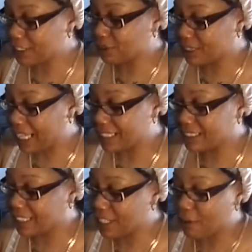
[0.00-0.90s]
status
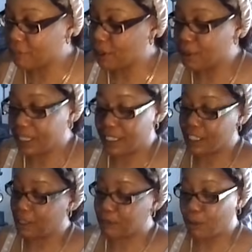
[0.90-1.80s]
and your flow of
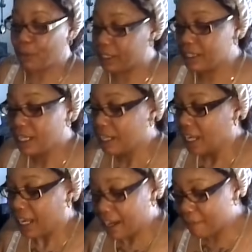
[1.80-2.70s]
income. So
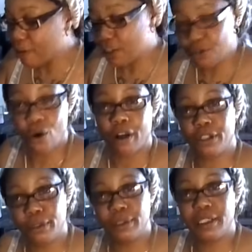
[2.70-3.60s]
whatever you are
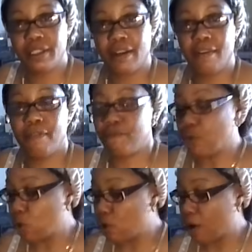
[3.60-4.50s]
doing
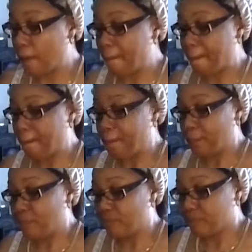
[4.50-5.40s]
for
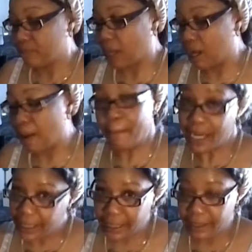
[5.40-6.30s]

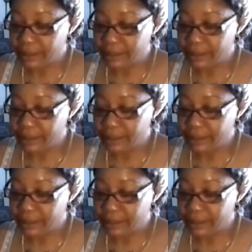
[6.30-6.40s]
money,